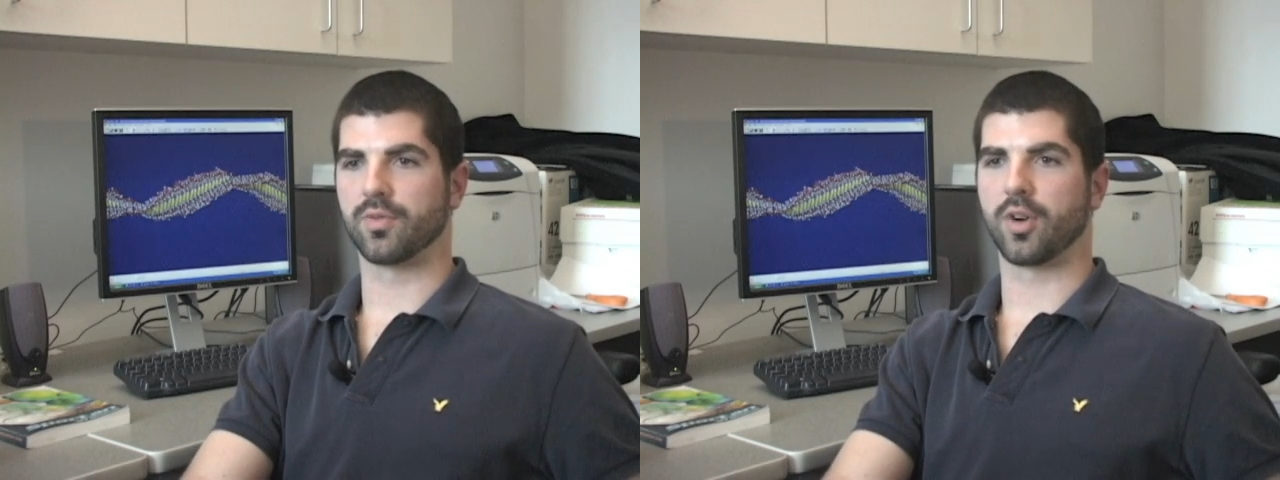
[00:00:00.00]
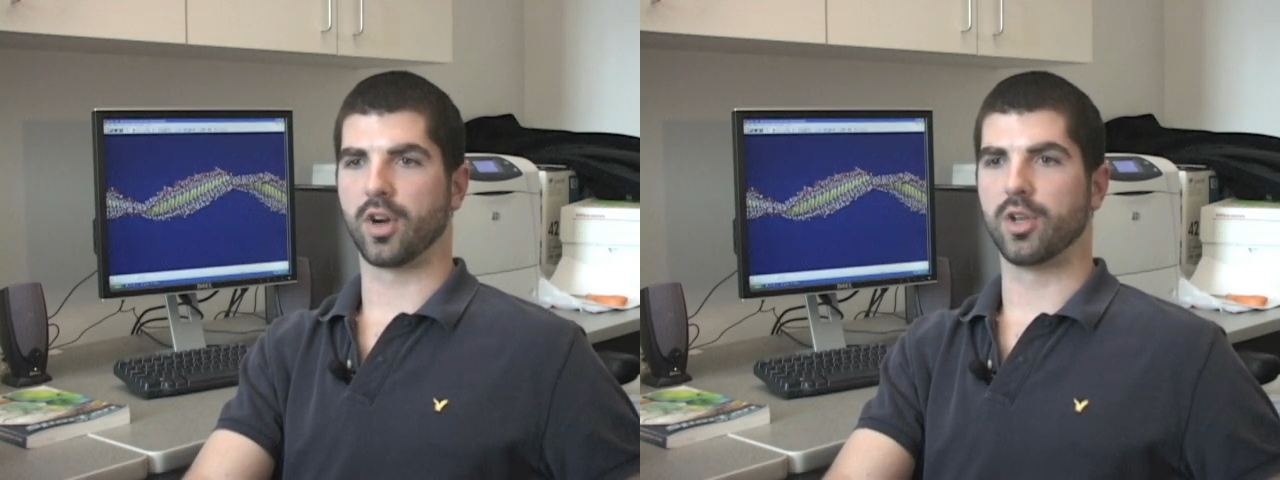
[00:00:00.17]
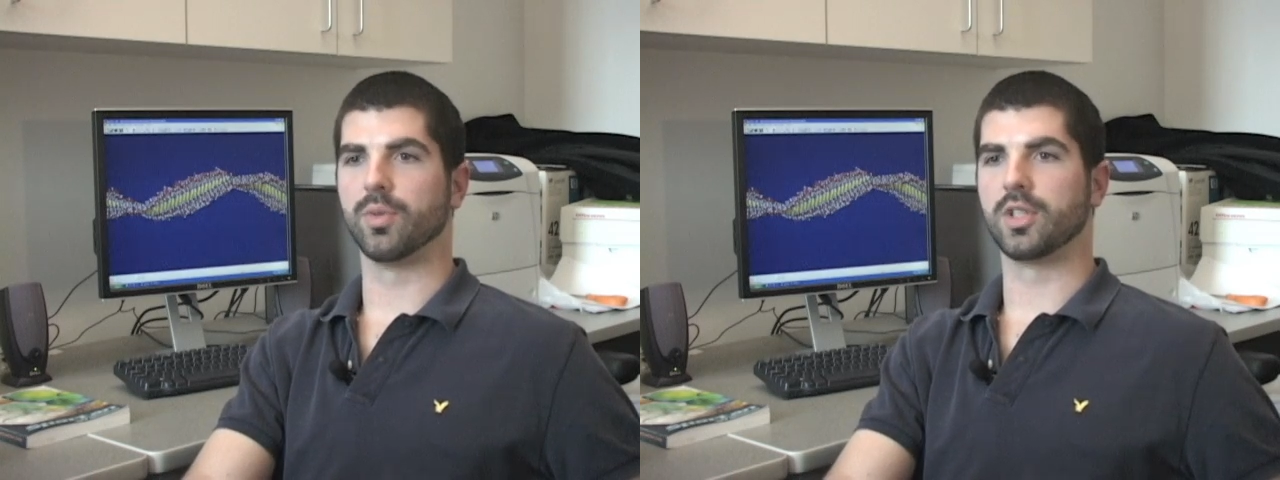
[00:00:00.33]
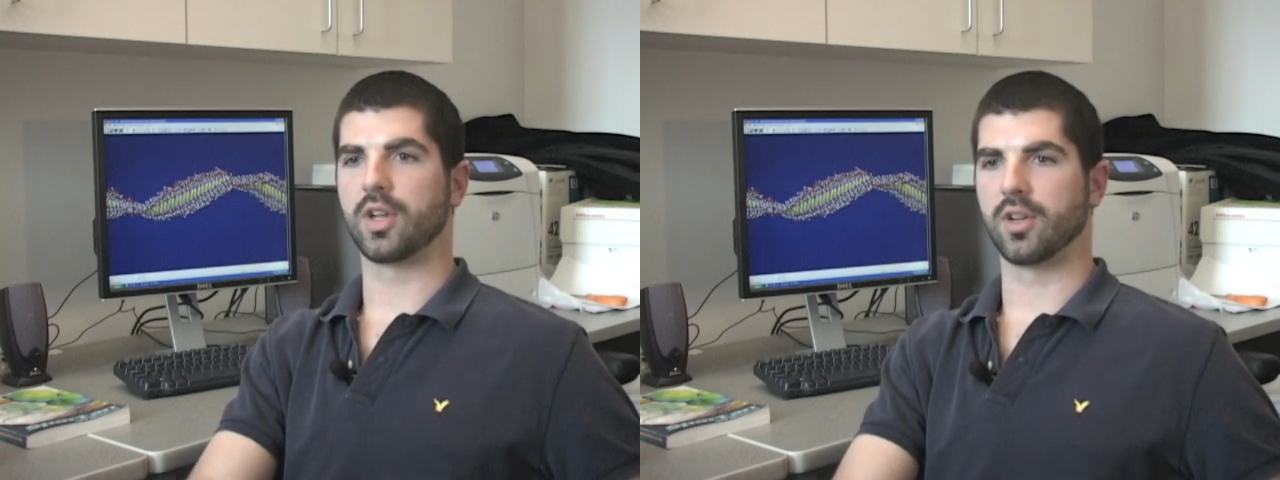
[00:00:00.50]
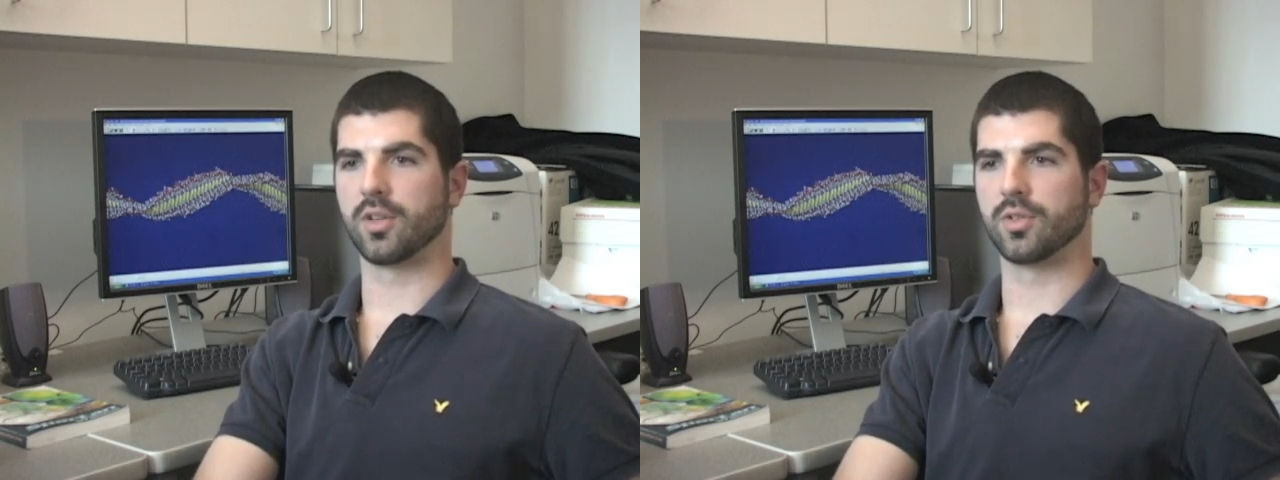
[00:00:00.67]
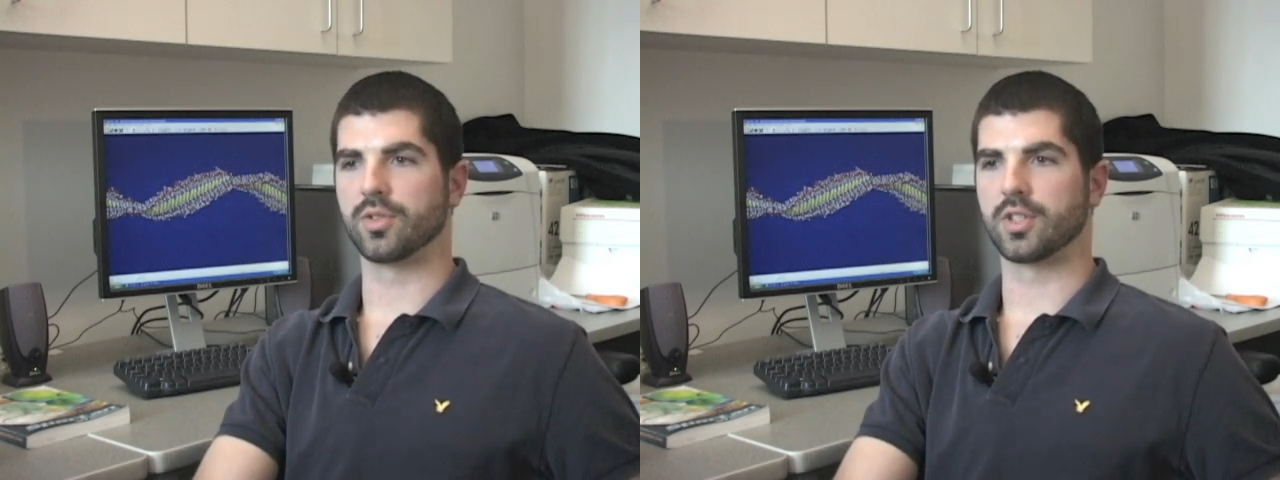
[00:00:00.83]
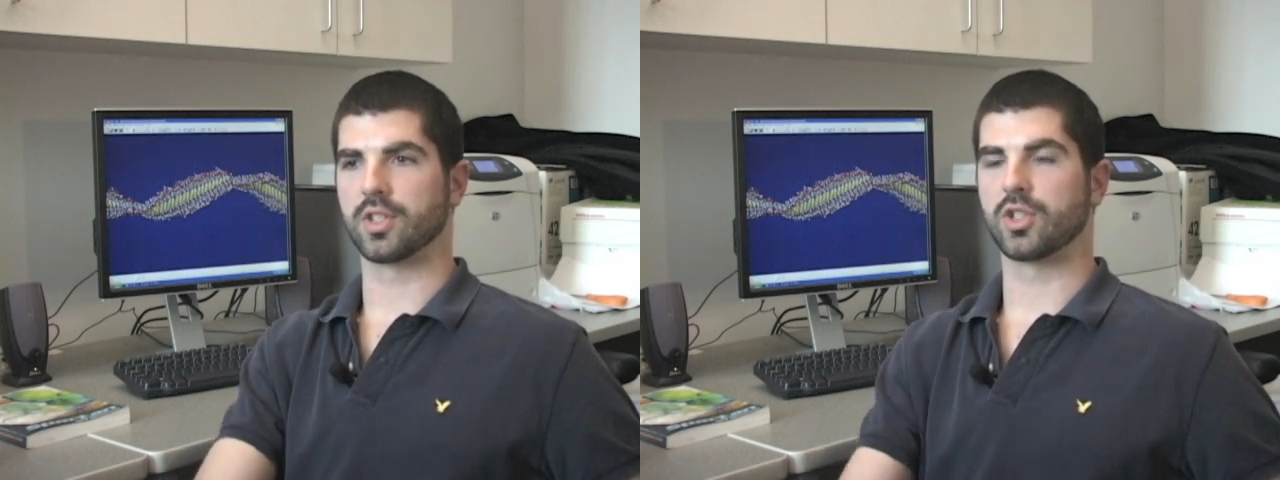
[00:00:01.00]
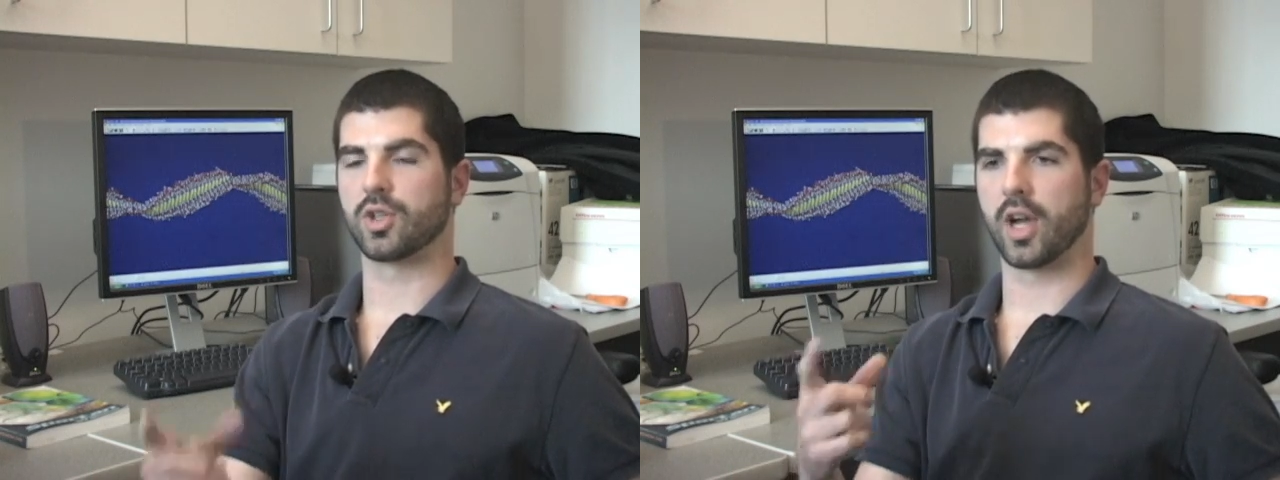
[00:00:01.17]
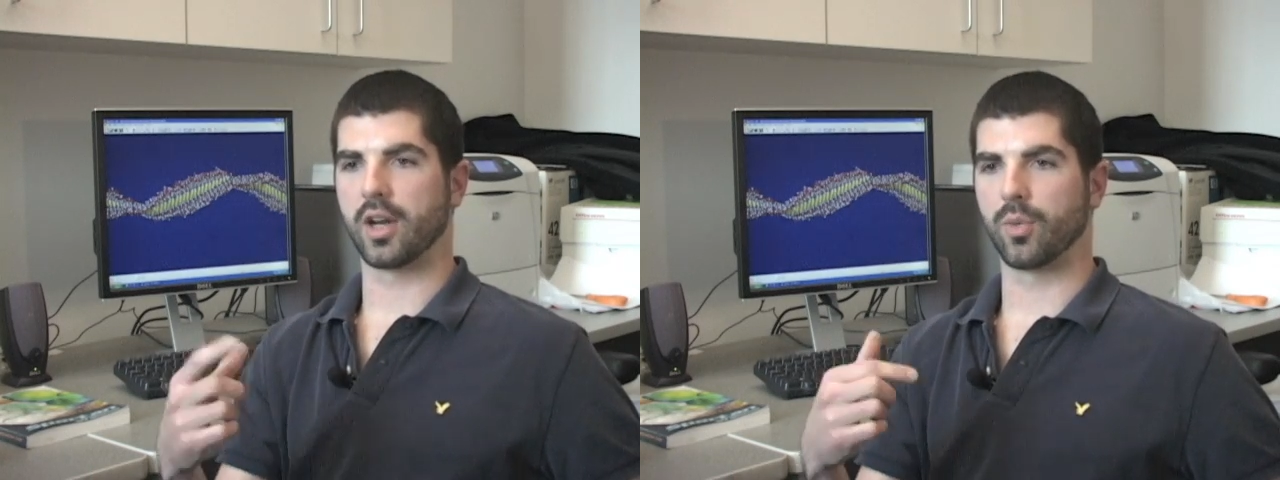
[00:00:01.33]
for our new materials is to try to